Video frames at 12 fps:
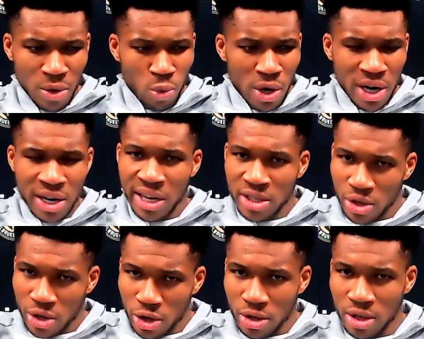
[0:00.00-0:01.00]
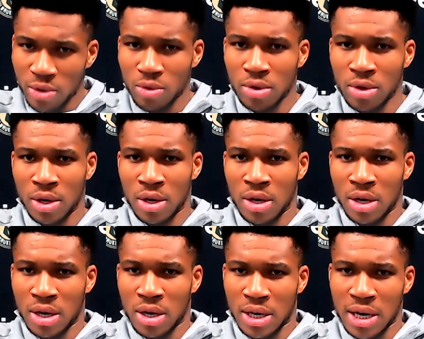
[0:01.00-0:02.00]
we are executing
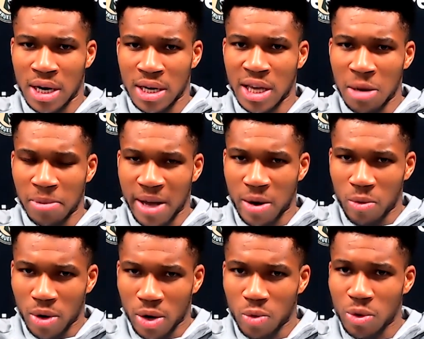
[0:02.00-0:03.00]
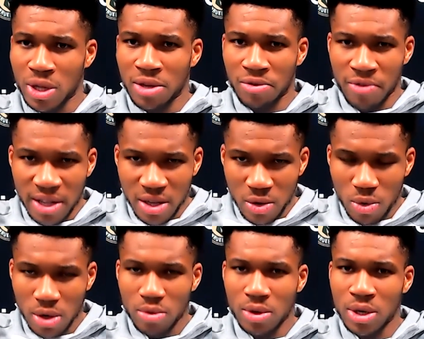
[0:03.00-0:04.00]
our game plan well, we're defending
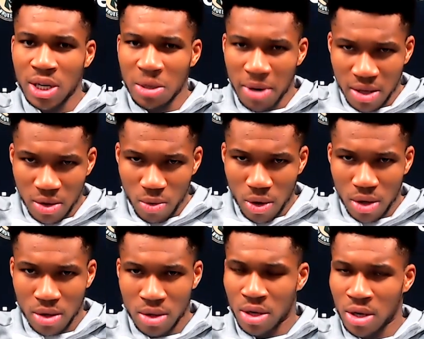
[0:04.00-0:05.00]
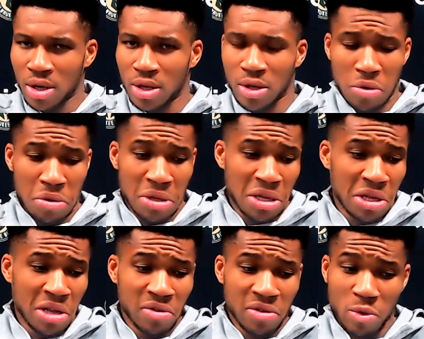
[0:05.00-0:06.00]
well, we're rebounding well. You know, and at the
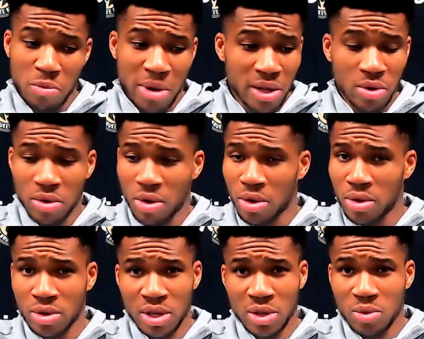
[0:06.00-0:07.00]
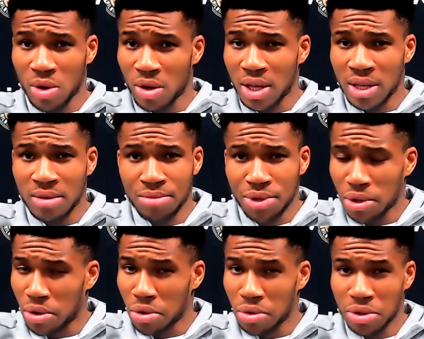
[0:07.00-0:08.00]
end of the day, we might do all those things well and
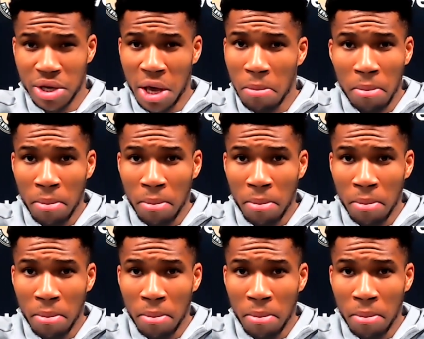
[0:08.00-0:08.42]
still lose the game.